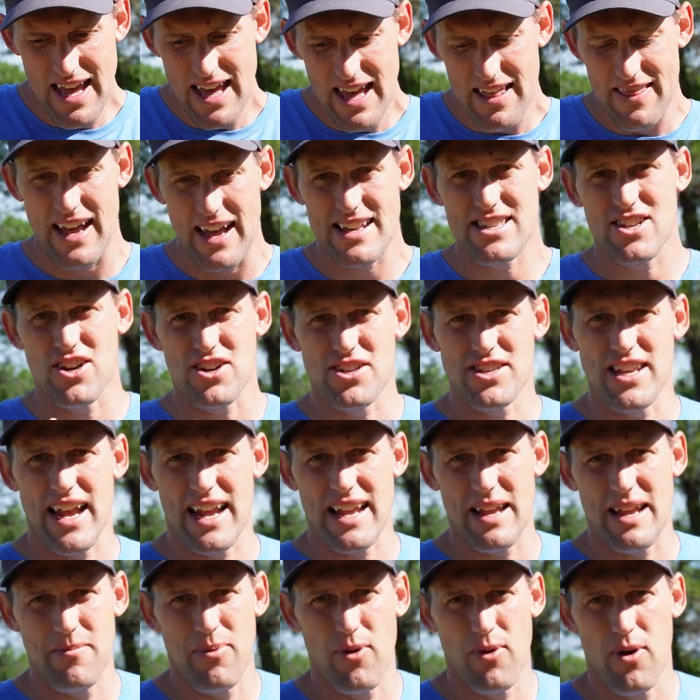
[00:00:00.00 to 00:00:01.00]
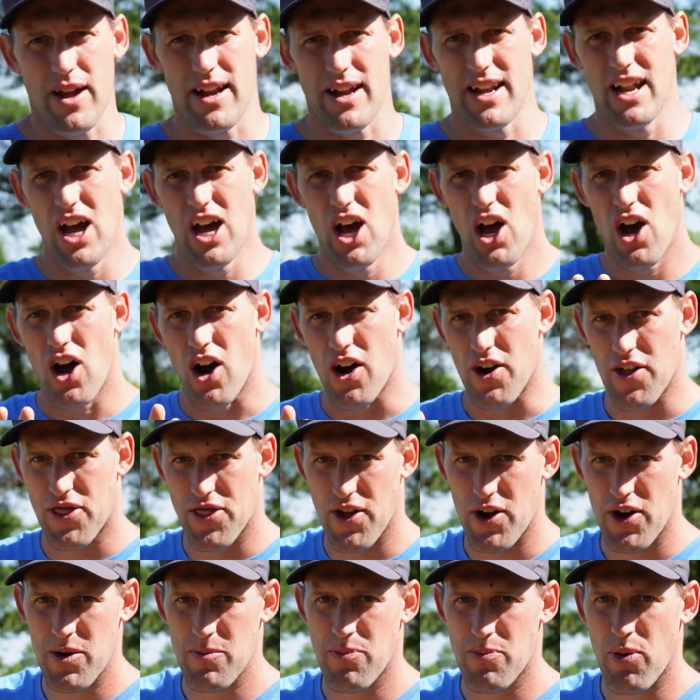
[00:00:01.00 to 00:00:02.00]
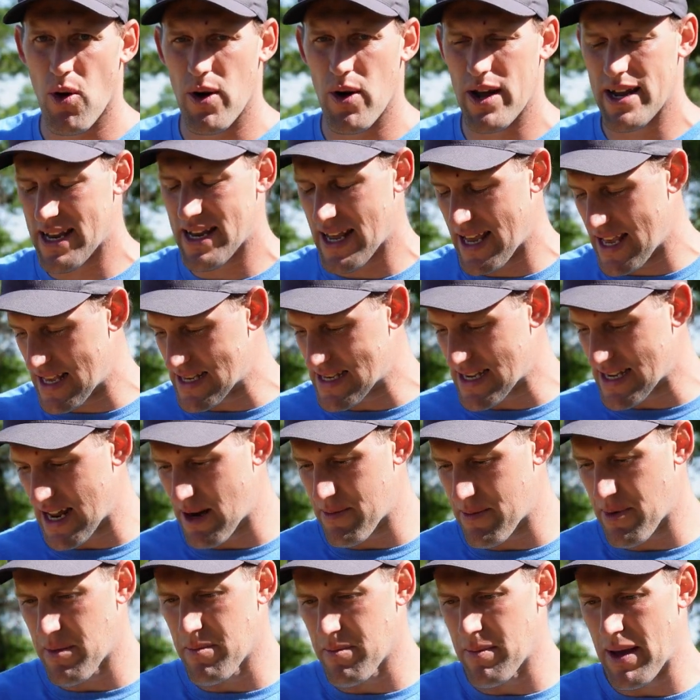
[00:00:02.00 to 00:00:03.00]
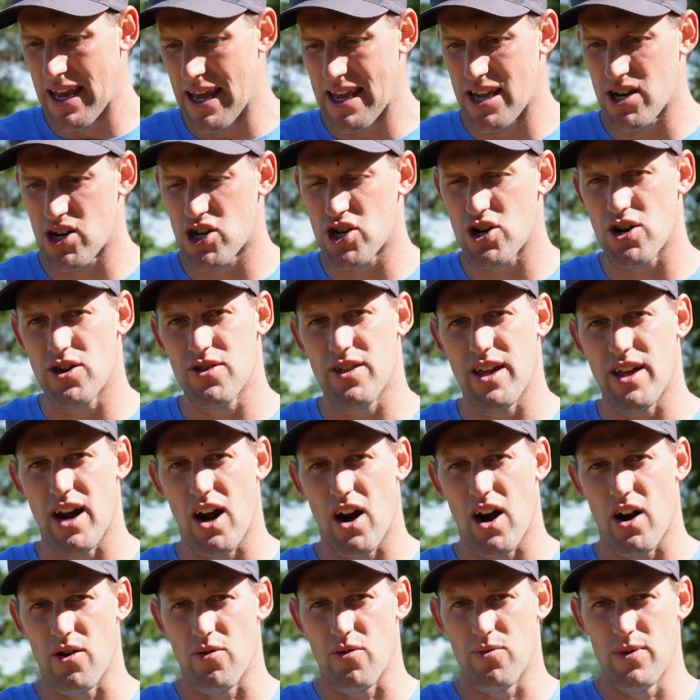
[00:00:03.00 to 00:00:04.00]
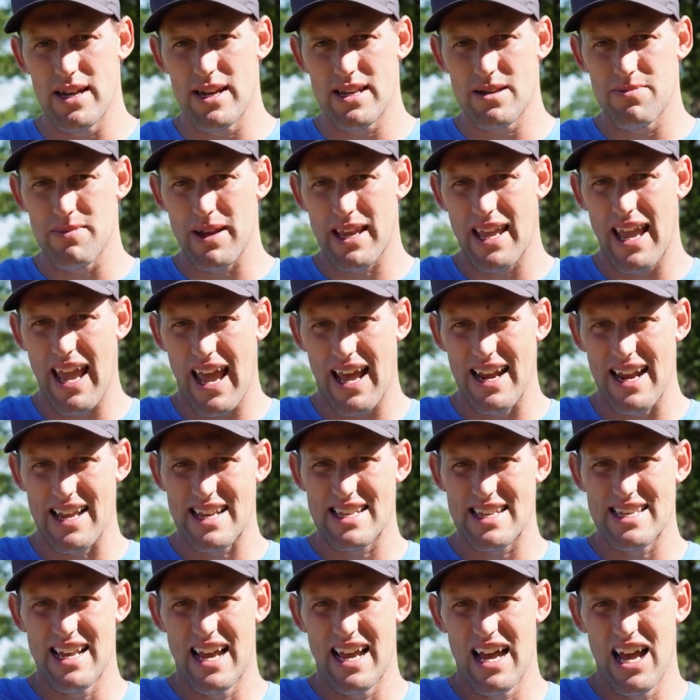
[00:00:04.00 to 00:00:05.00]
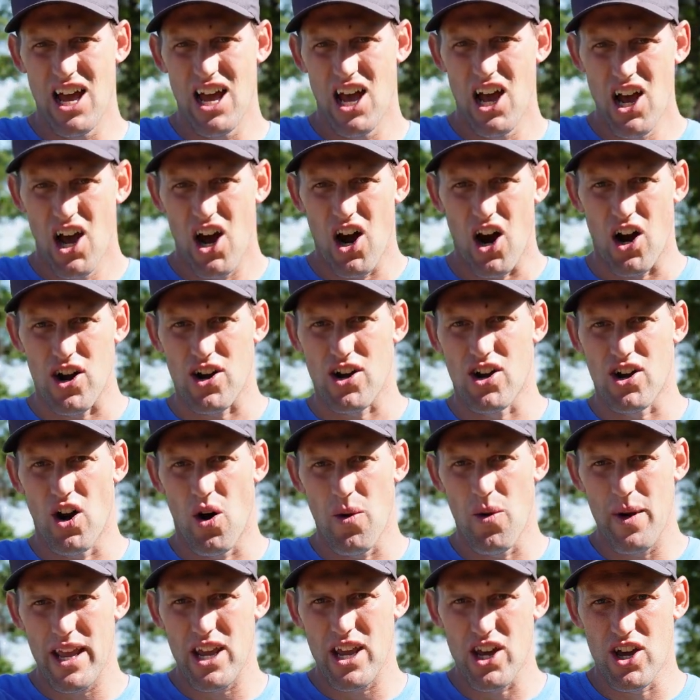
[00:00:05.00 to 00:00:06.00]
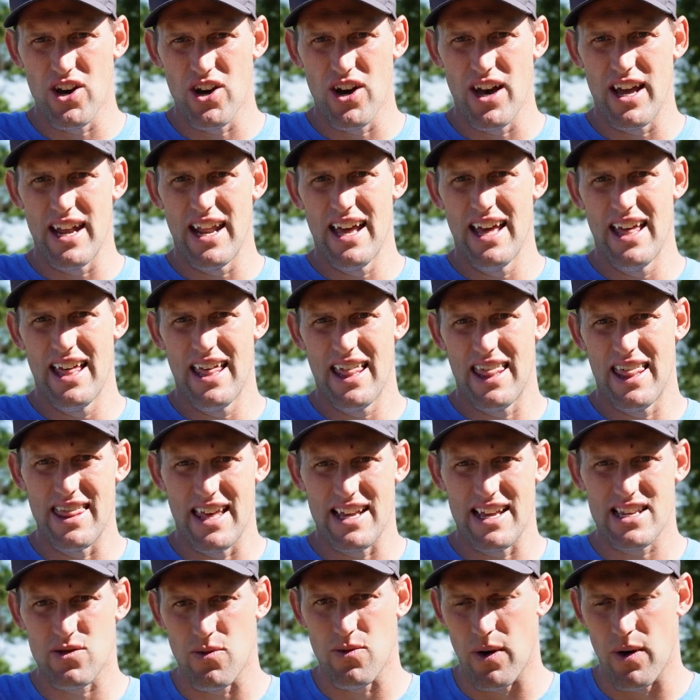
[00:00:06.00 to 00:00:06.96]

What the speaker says: that's our second point. Our third point is gonna be making sure that our wrist mechanics are going good this